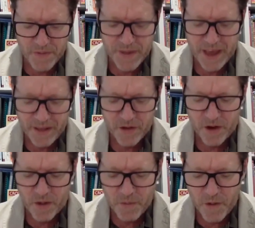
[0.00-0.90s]
Yeah,
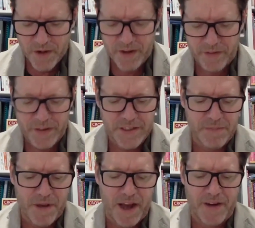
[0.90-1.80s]
look, I'm wondering if it
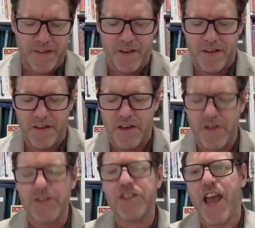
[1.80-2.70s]
isn't part of the
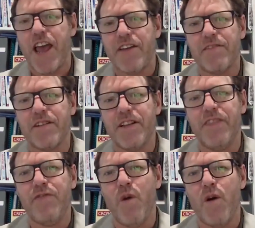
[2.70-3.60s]
Hushan
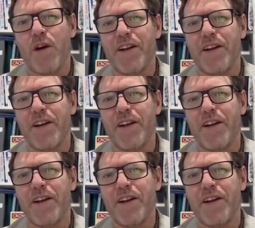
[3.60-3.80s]
cliff walk.